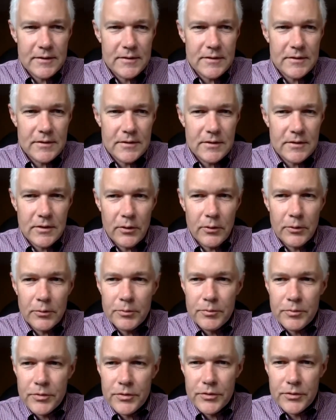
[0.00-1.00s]
you
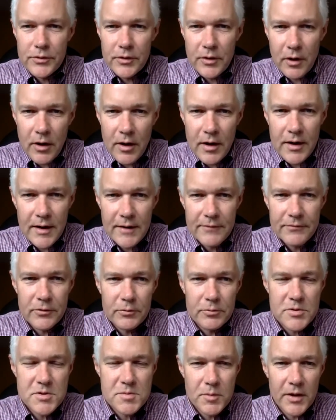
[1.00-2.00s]
know, there are heavy
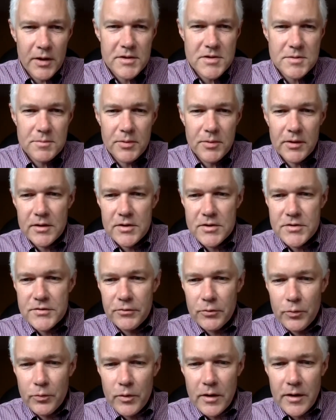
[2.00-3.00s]
responsibilities
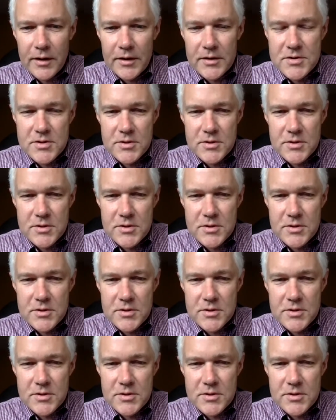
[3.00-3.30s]
for work.